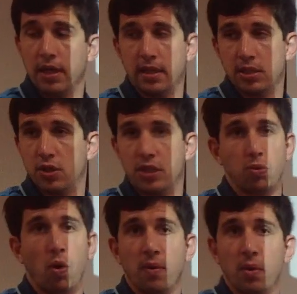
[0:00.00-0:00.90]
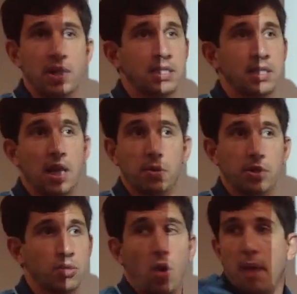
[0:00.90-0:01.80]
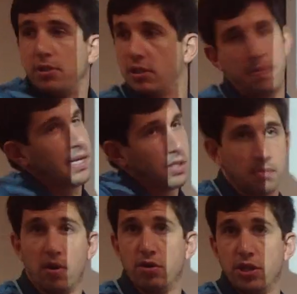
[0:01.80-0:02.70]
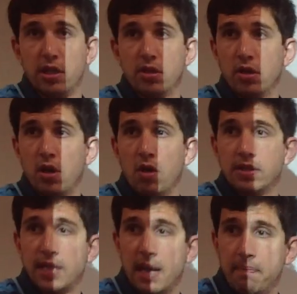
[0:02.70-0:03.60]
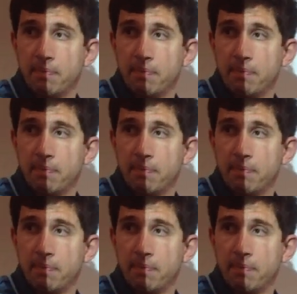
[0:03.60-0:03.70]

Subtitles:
It's what this is another one, swaps just based on motion all the time.